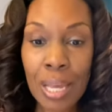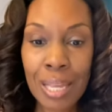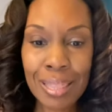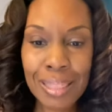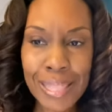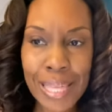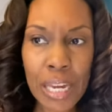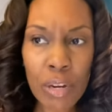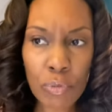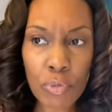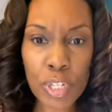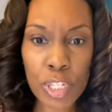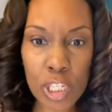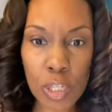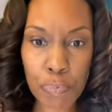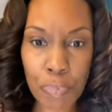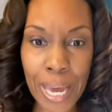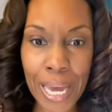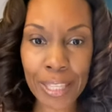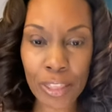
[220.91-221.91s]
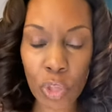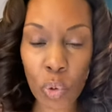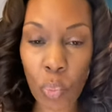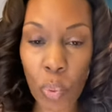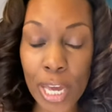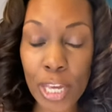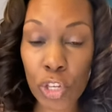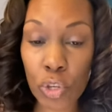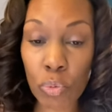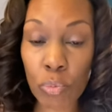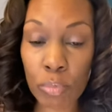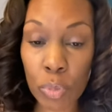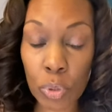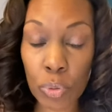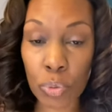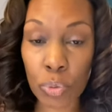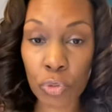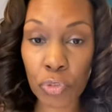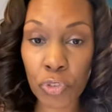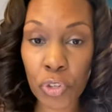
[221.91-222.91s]
they respect the way you
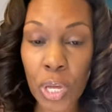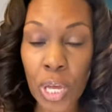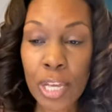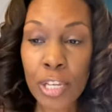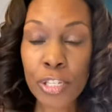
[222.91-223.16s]
move,